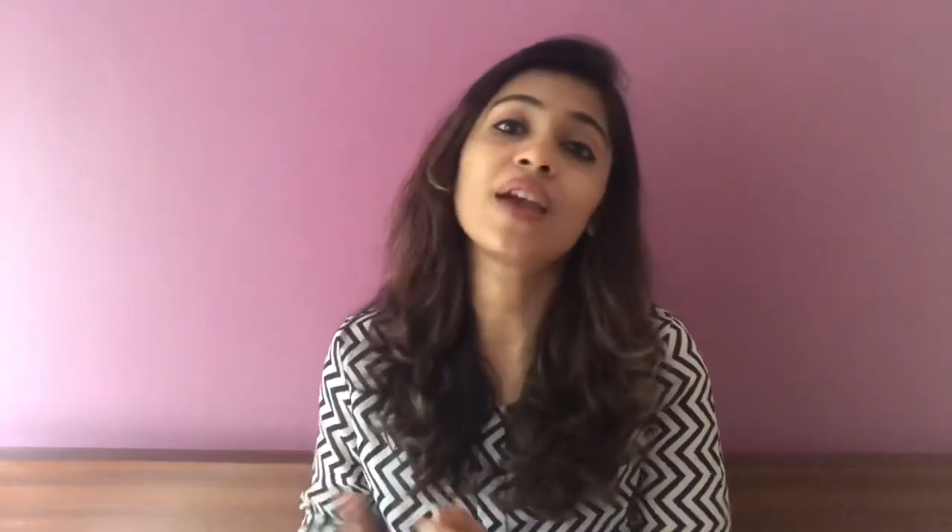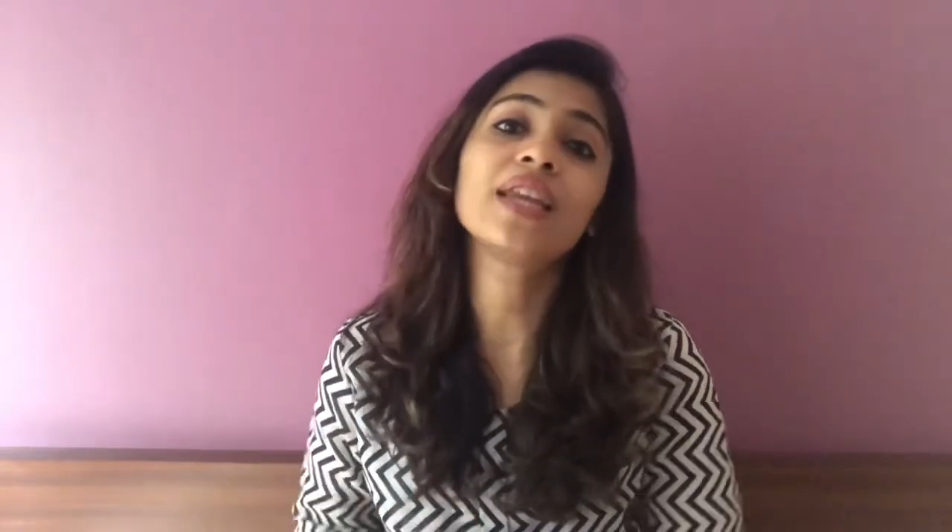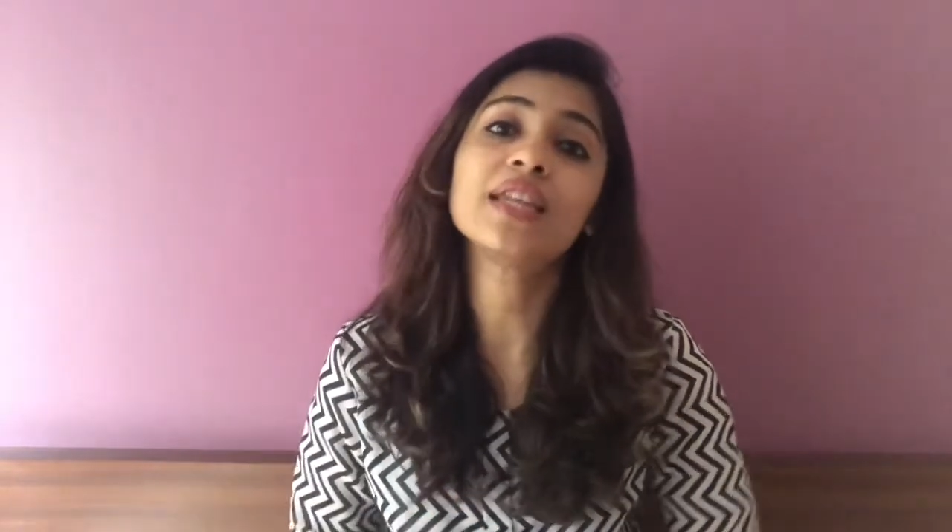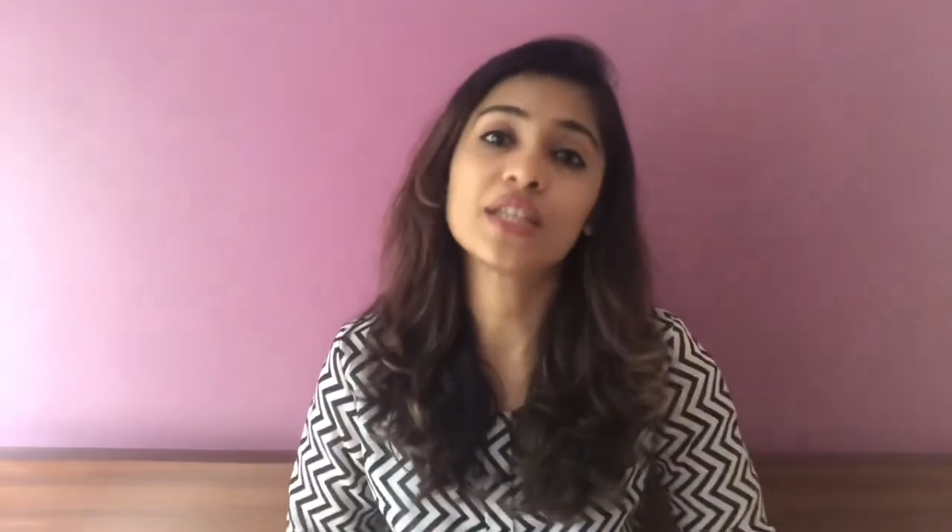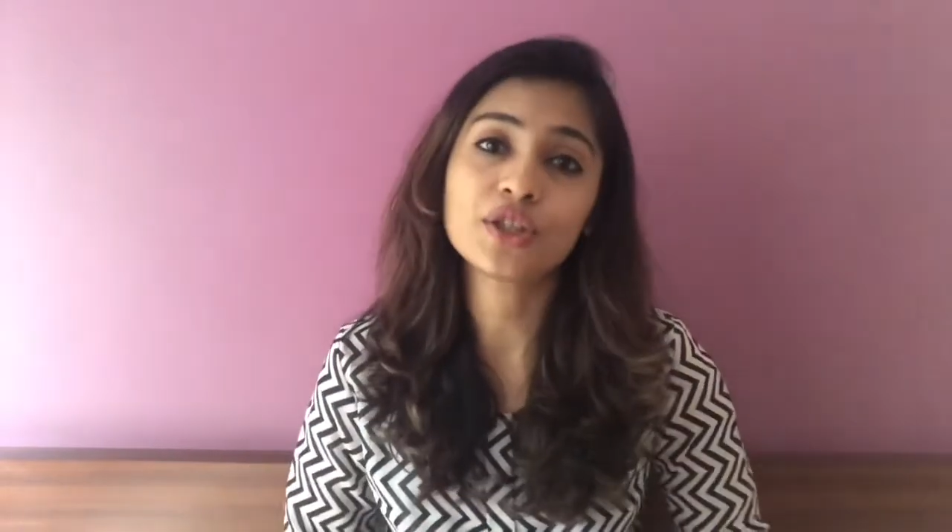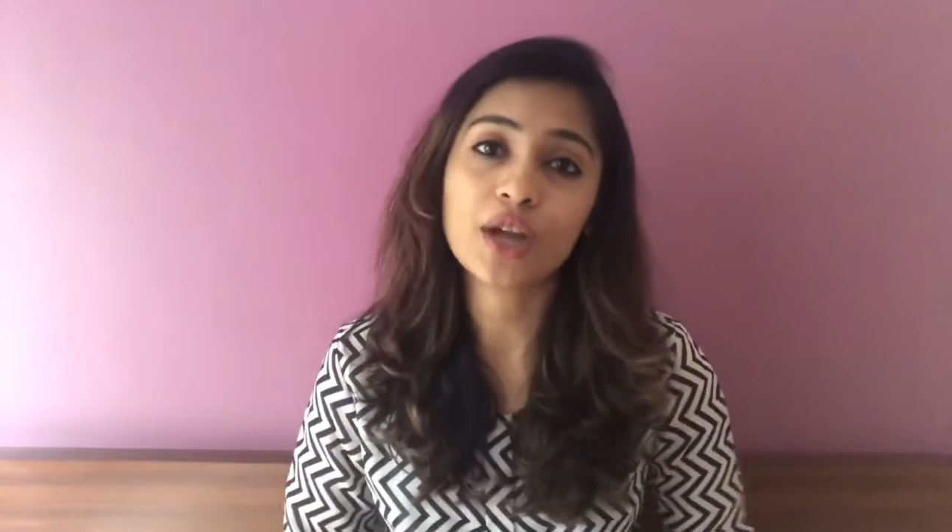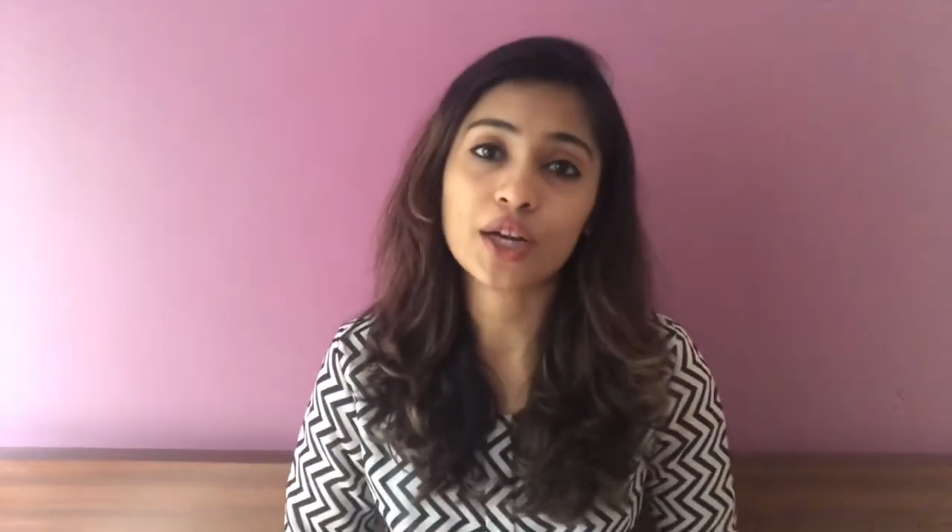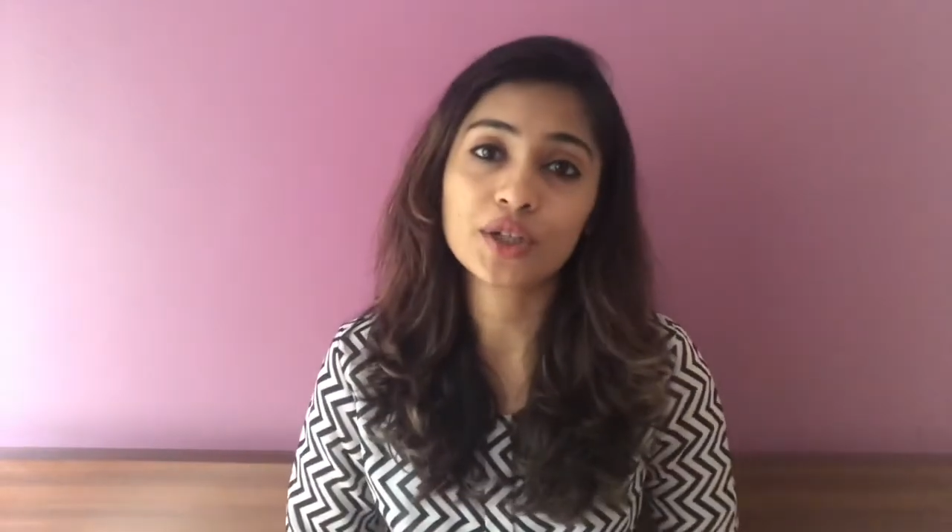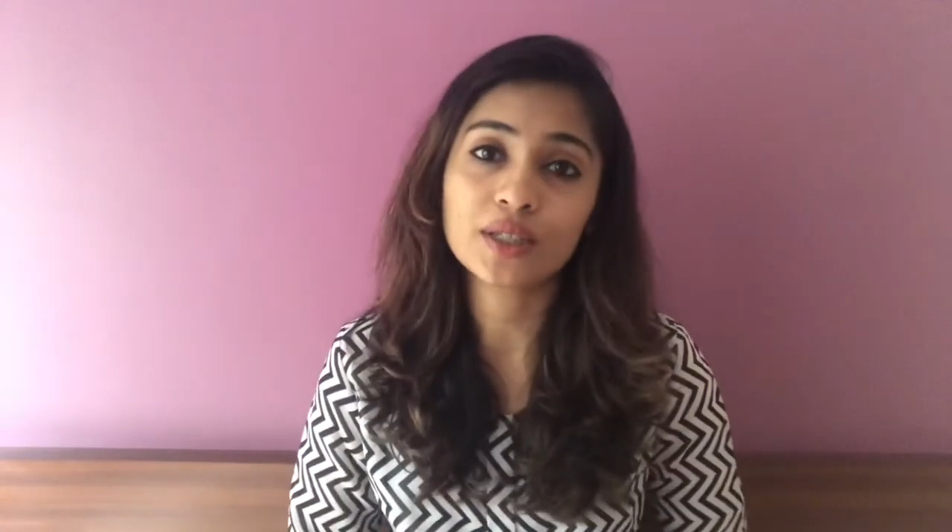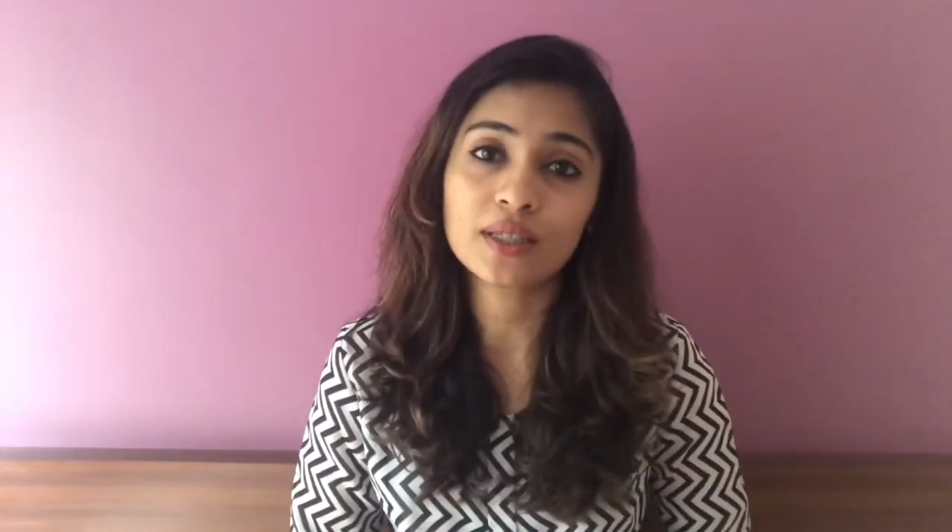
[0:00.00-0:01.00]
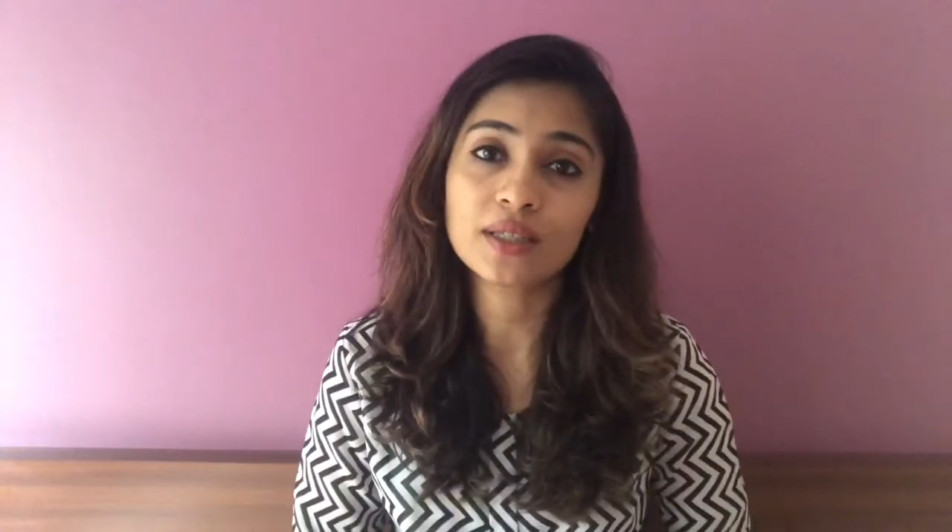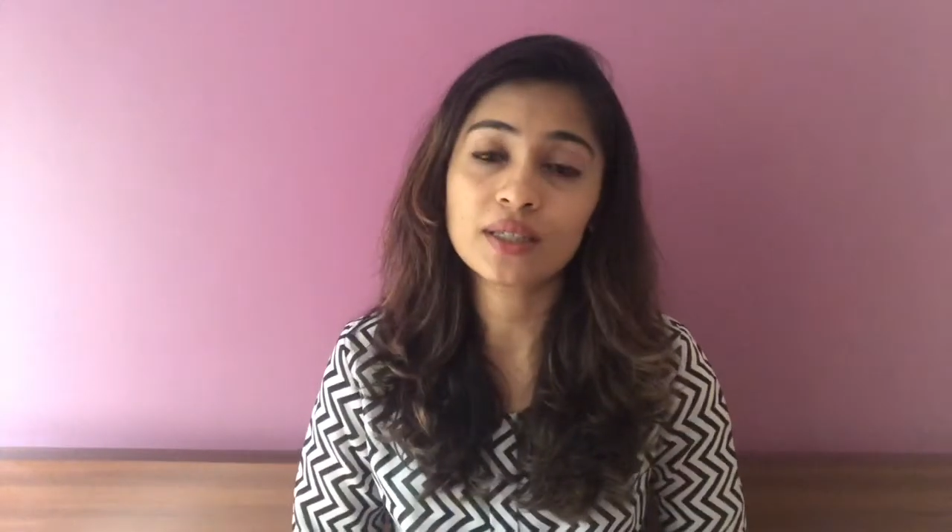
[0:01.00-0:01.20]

any distraction.